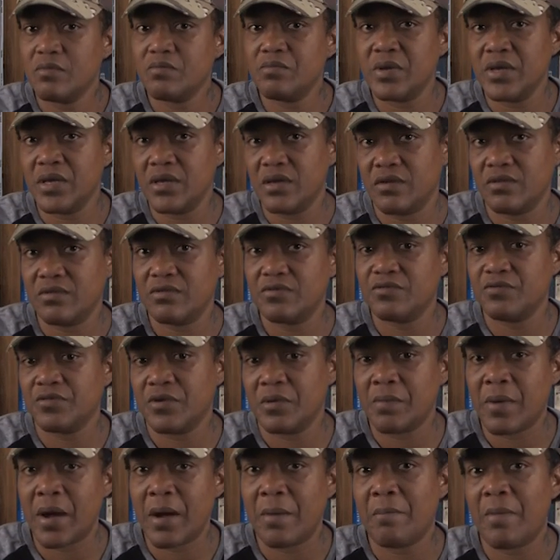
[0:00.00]
being
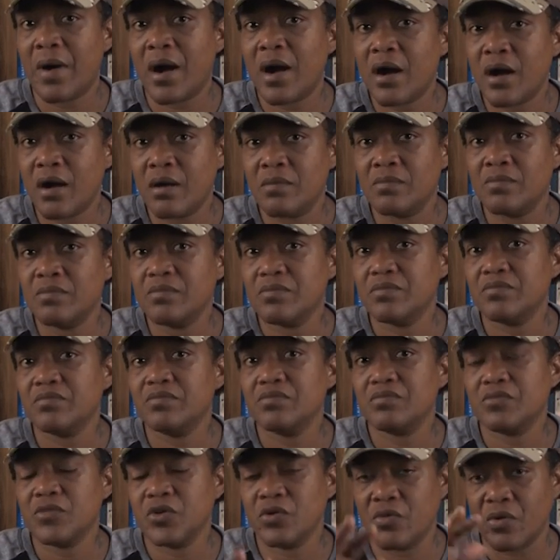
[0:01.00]
from my mom
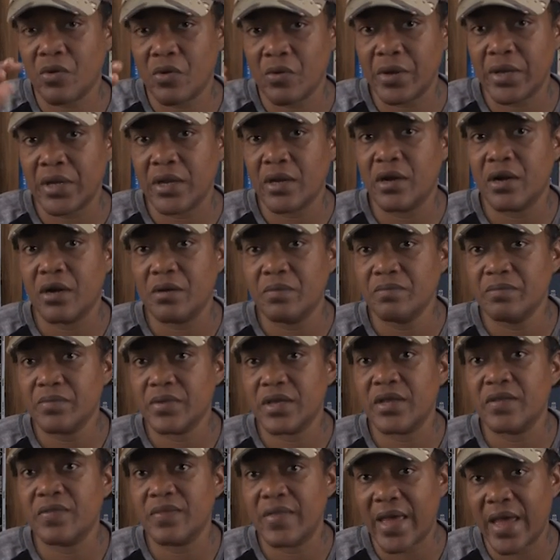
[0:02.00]
growing up
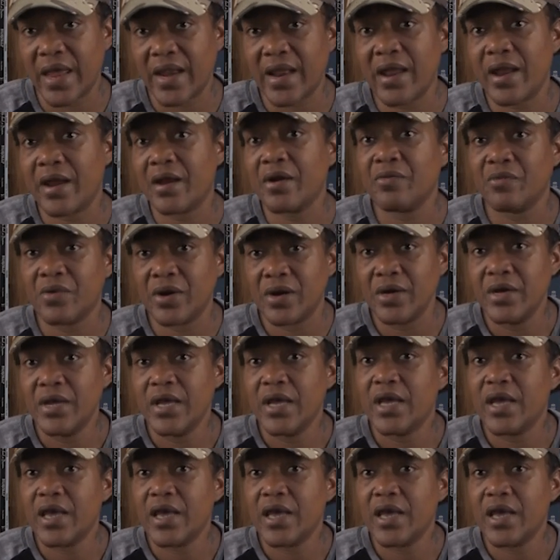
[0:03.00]
in that era.